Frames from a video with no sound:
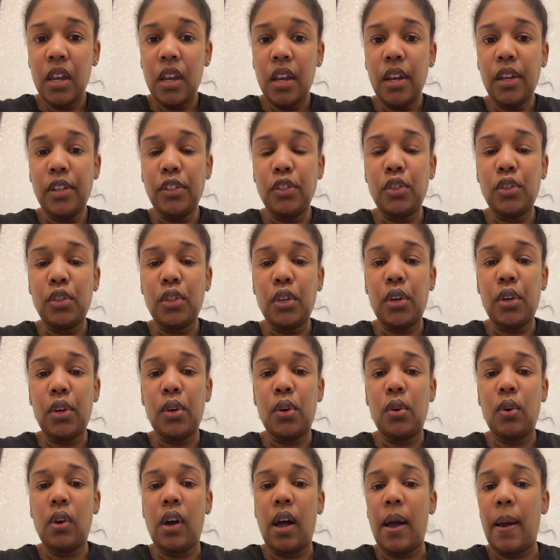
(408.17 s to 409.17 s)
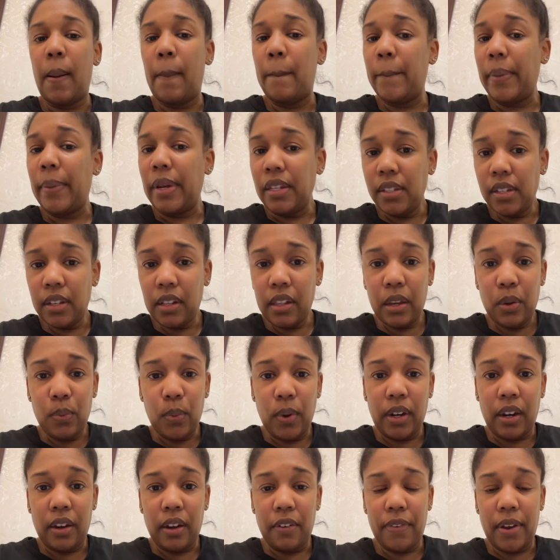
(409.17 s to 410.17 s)
And so um, basically
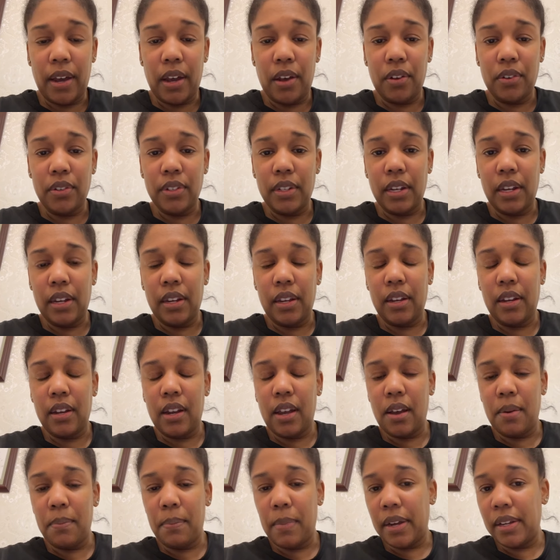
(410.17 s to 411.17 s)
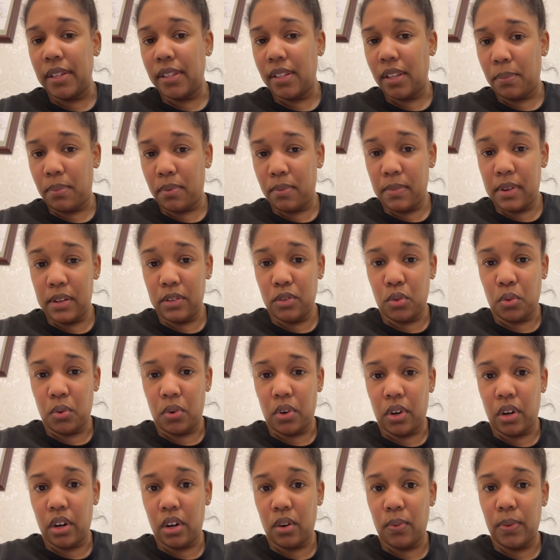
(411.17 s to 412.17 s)
what I found in my supplement
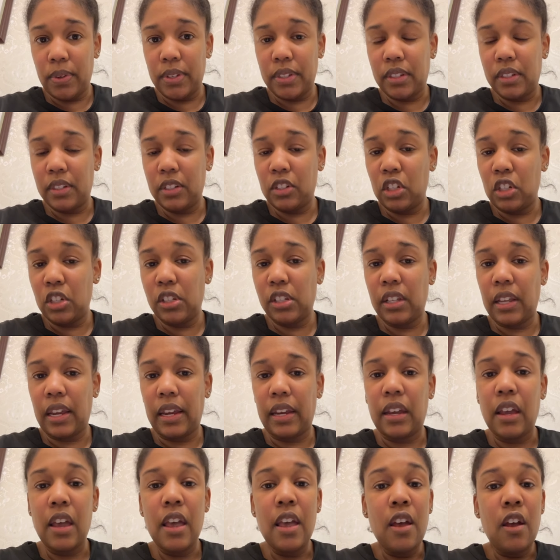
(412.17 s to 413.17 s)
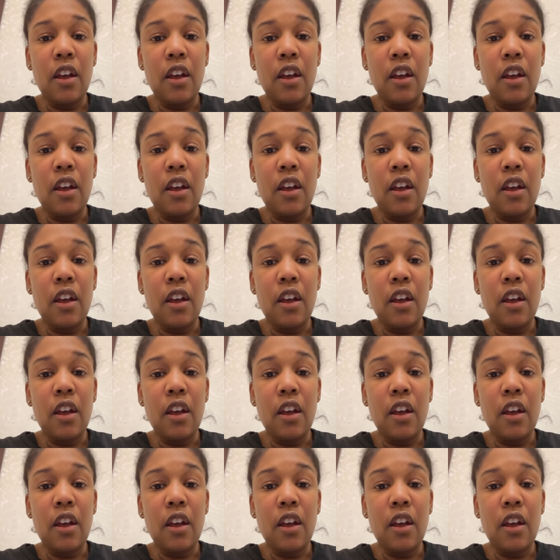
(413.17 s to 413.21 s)
drawer was just like,